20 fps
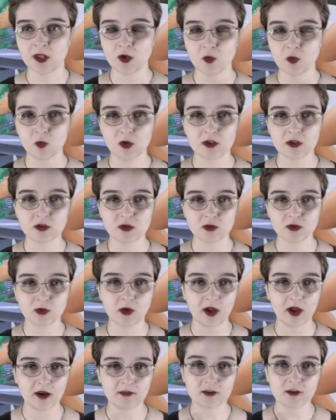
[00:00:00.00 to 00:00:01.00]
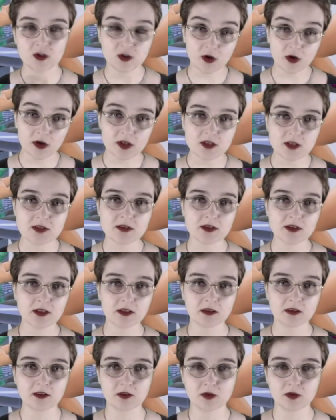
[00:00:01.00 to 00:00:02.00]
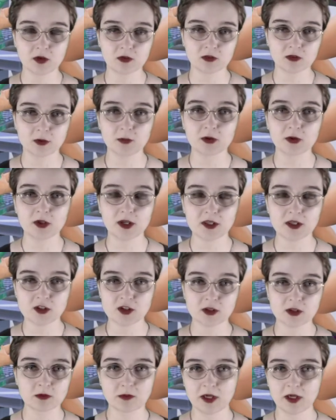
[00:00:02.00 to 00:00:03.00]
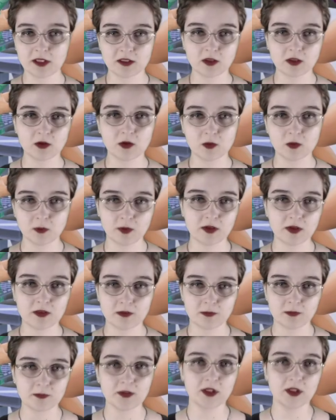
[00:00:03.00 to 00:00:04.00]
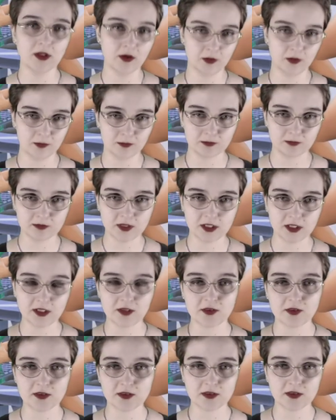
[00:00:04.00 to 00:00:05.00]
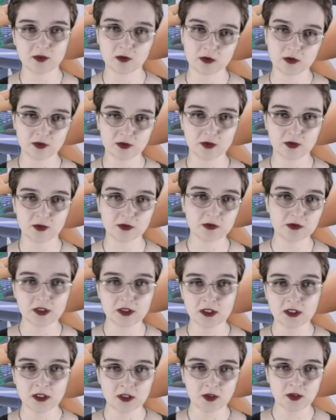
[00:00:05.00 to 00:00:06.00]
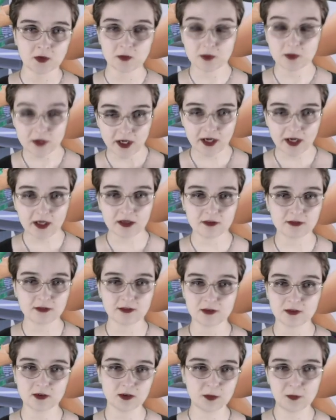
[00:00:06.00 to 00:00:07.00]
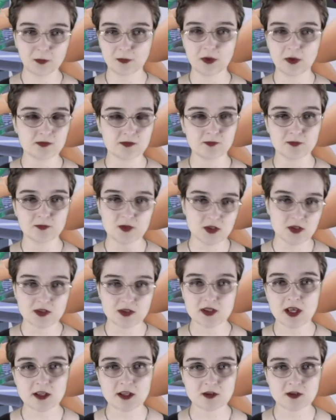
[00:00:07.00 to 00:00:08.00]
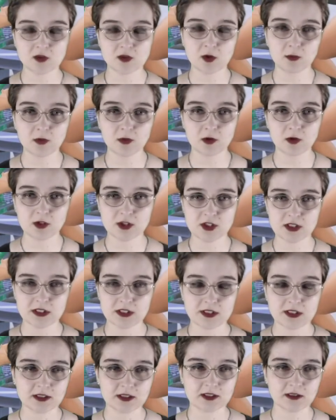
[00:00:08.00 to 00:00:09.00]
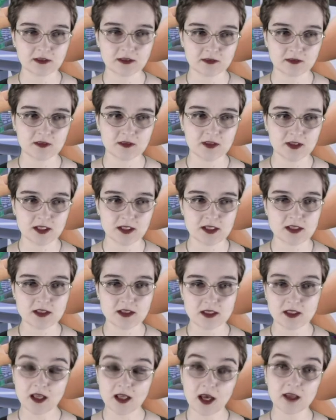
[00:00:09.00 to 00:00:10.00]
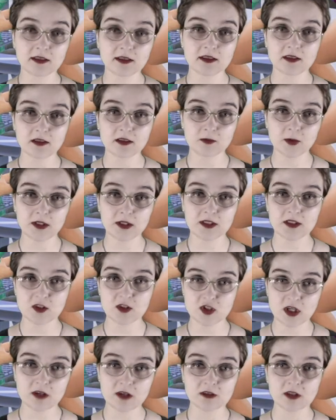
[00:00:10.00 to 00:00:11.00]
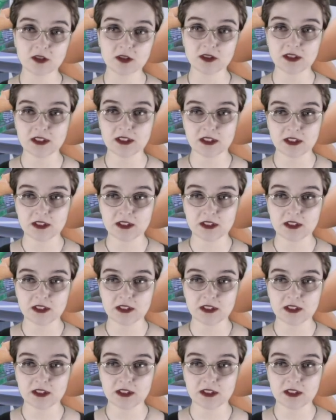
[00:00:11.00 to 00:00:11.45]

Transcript: want to have choice in their own reproduction might go with, Lilith in order to pray for a successful abortion and things like that. But in general,